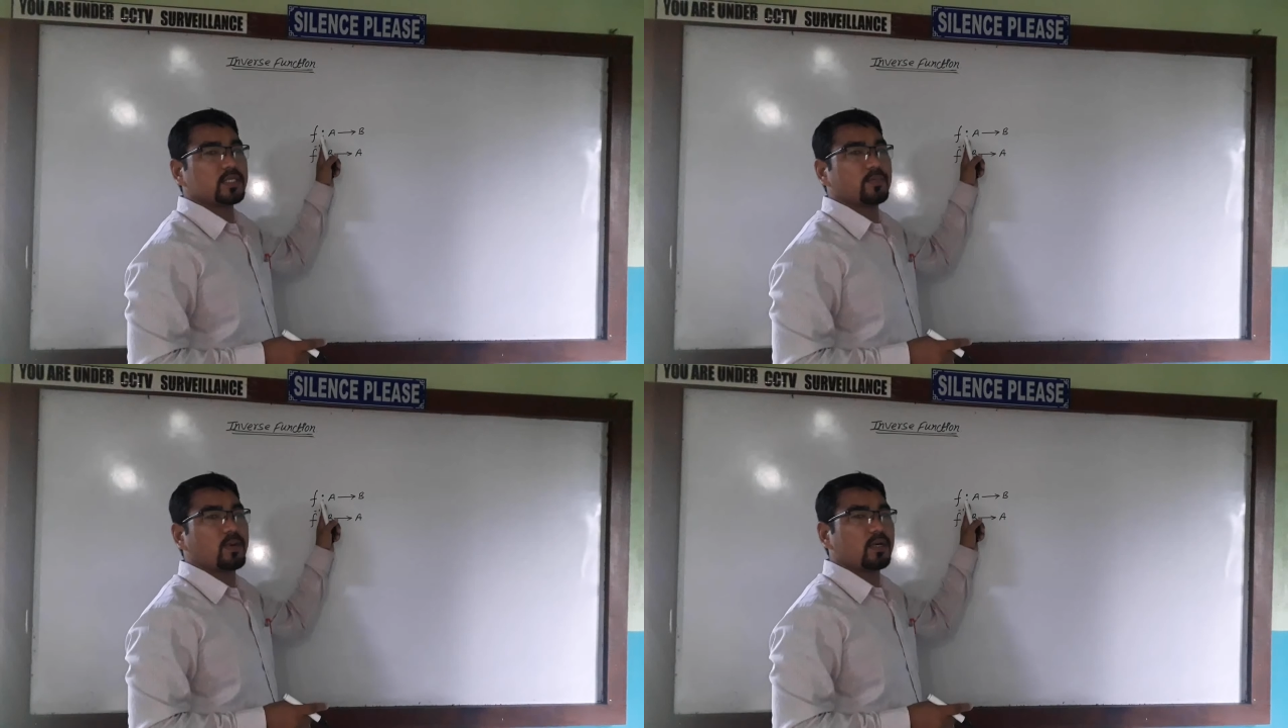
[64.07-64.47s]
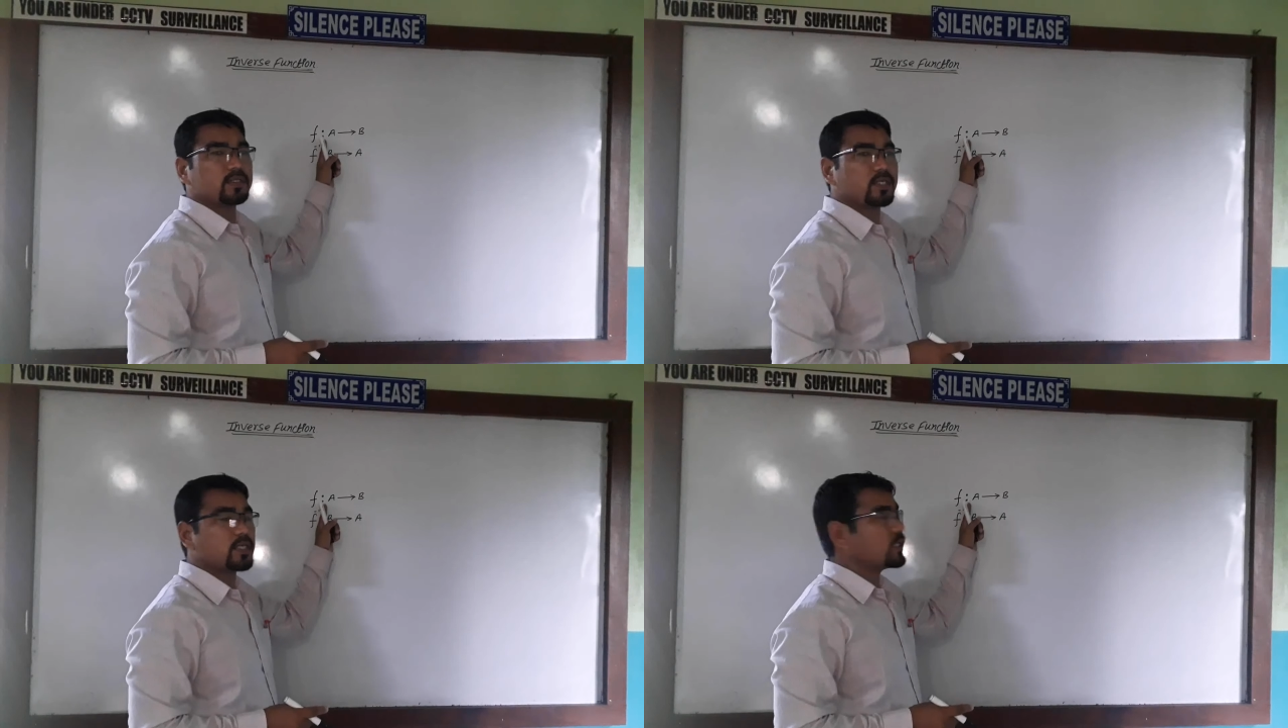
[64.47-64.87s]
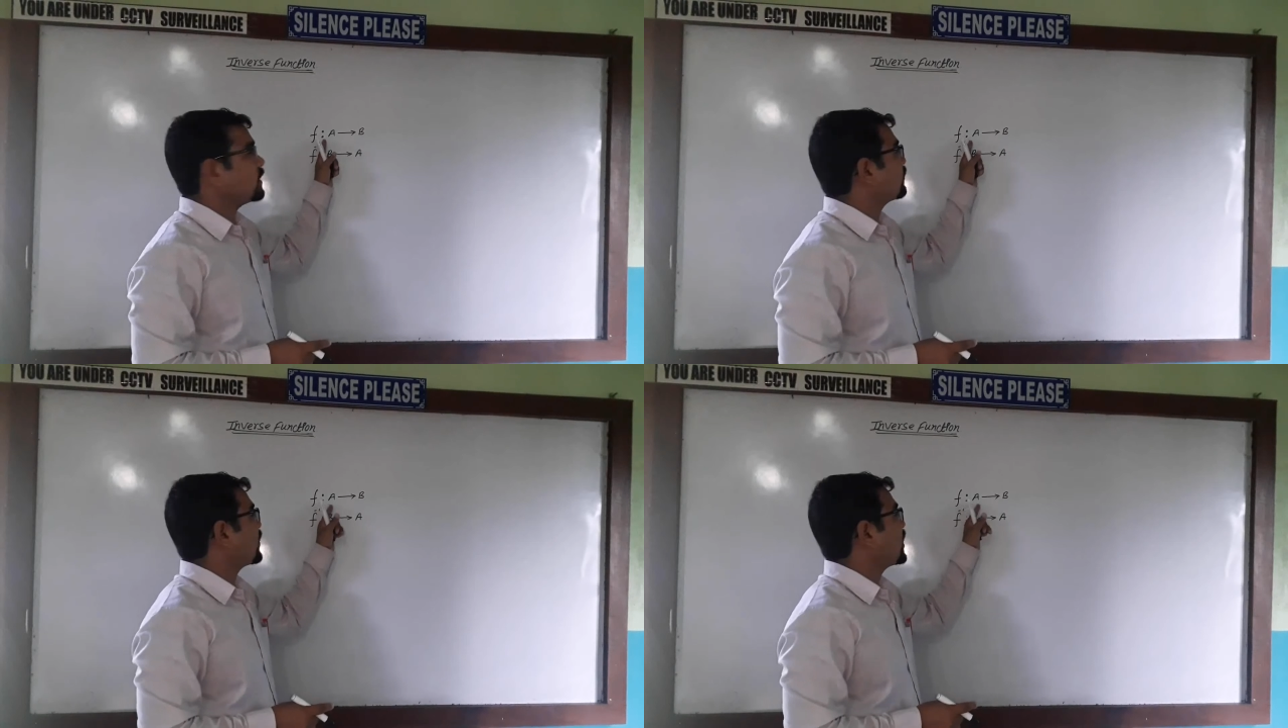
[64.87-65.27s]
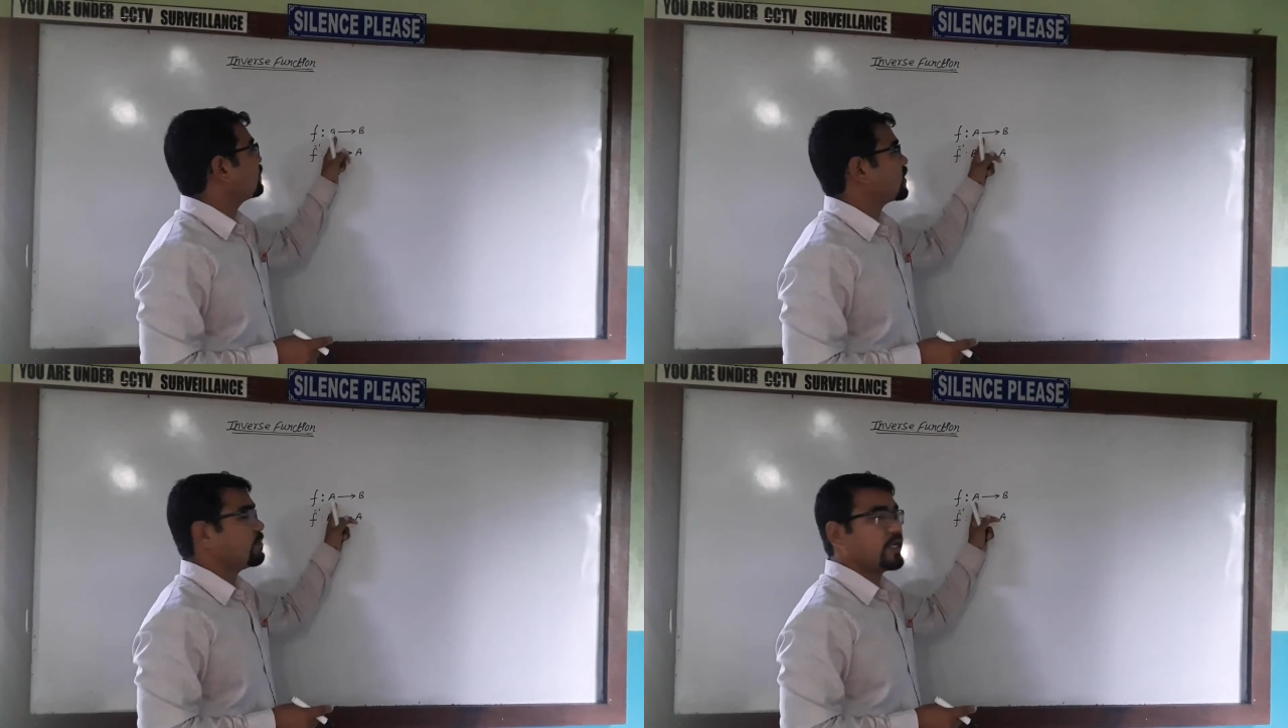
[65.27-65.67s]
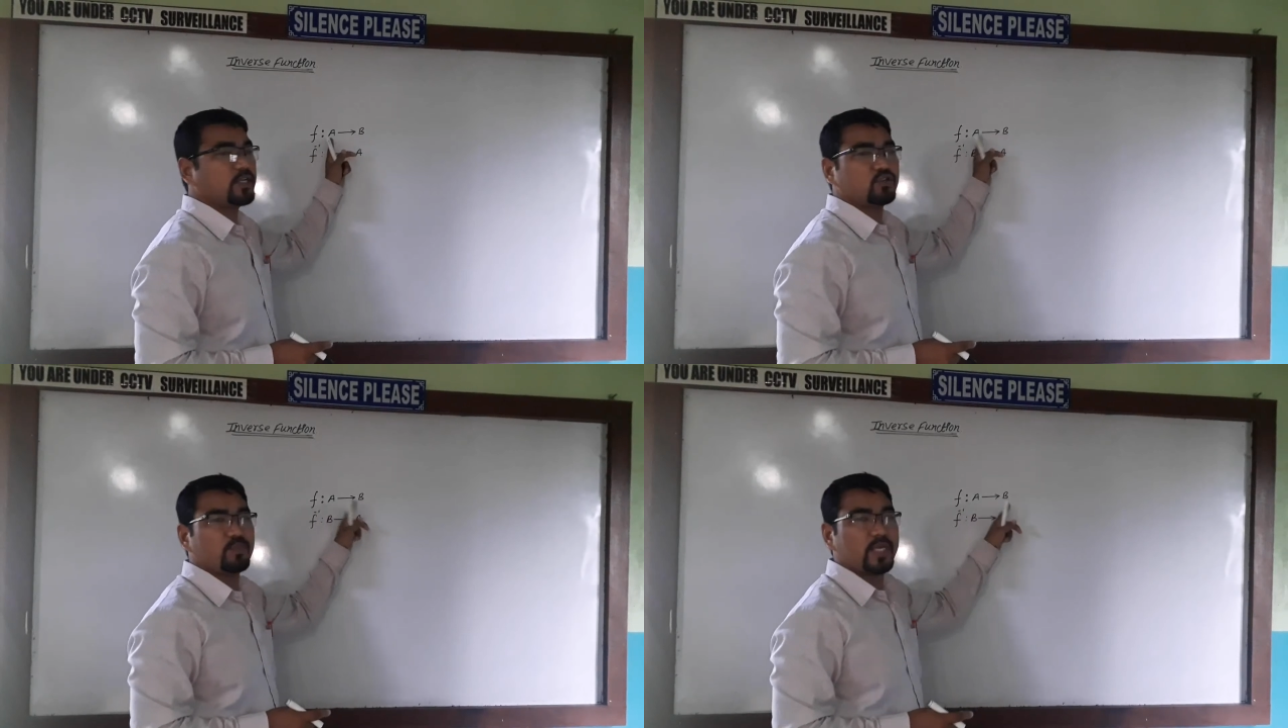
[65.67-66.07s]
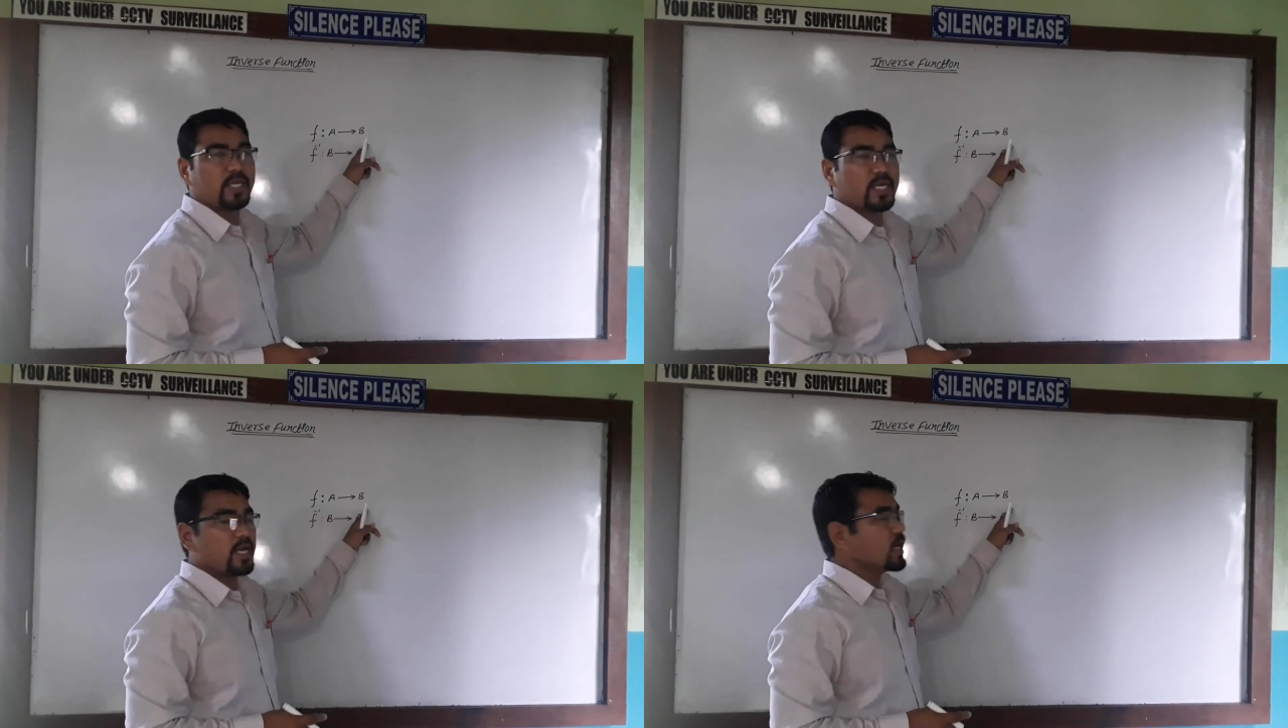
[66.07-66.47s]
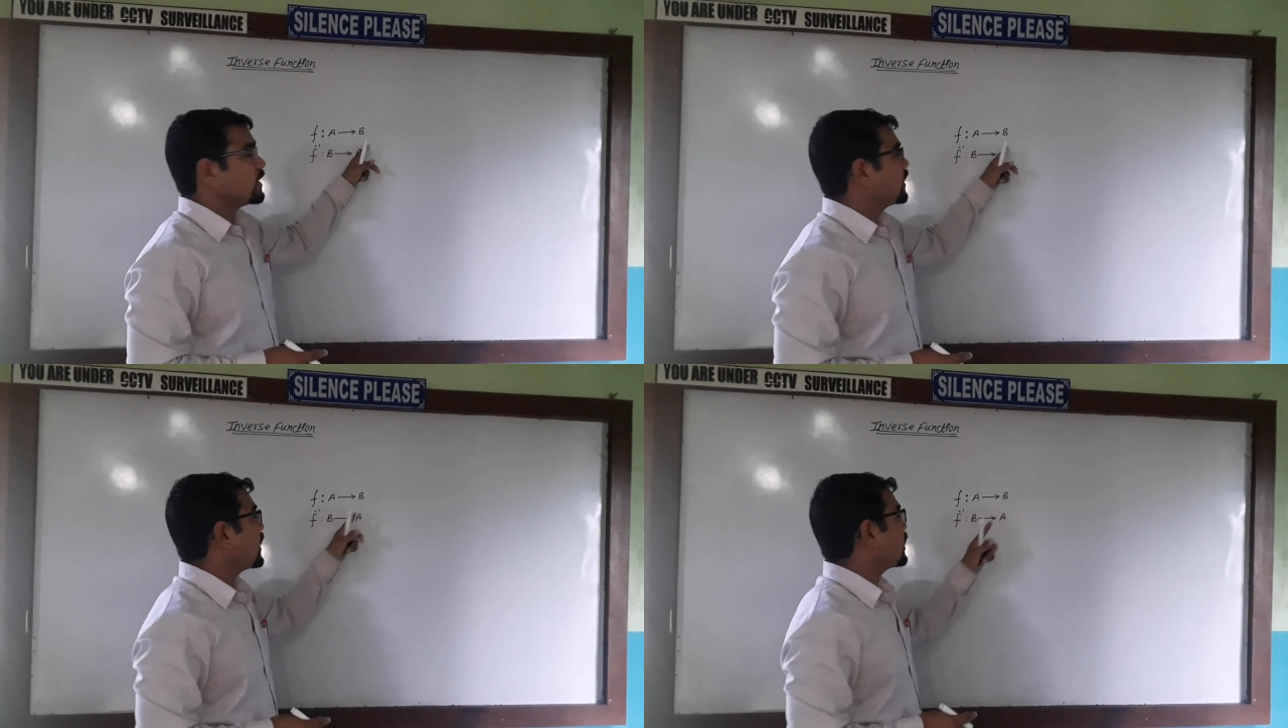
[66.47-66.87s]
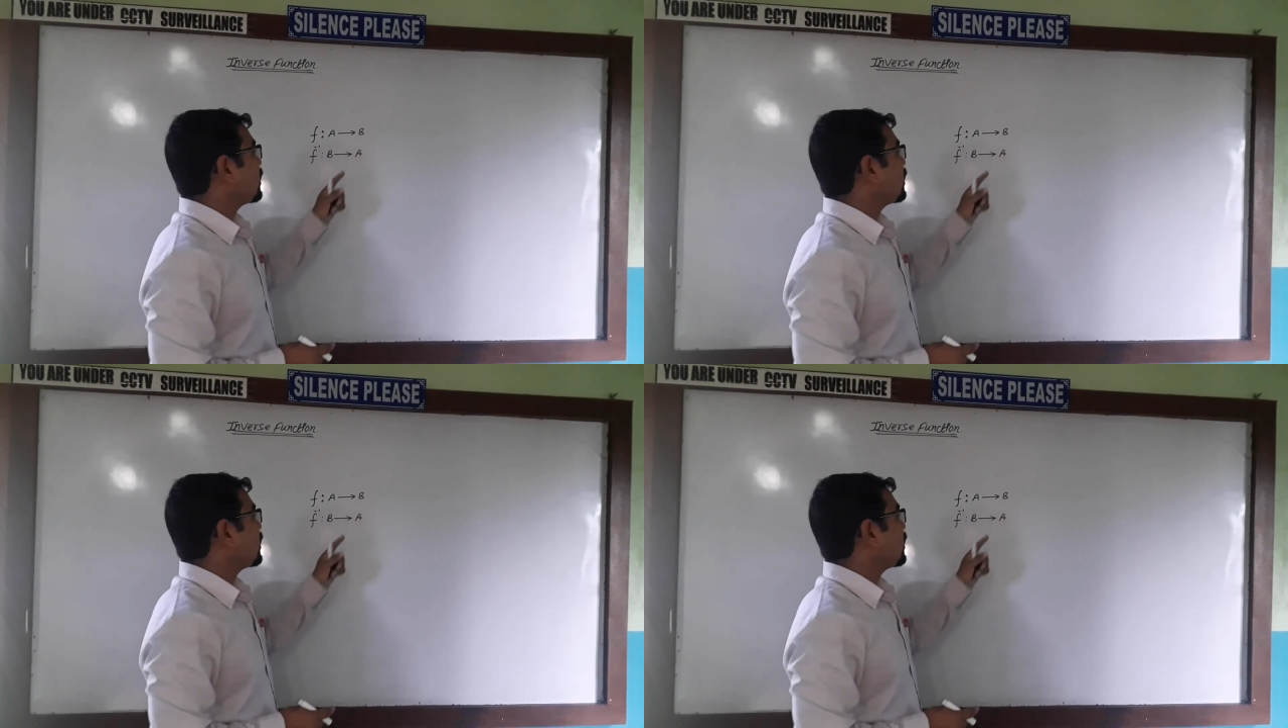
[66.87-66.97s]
a function defined from a to b, then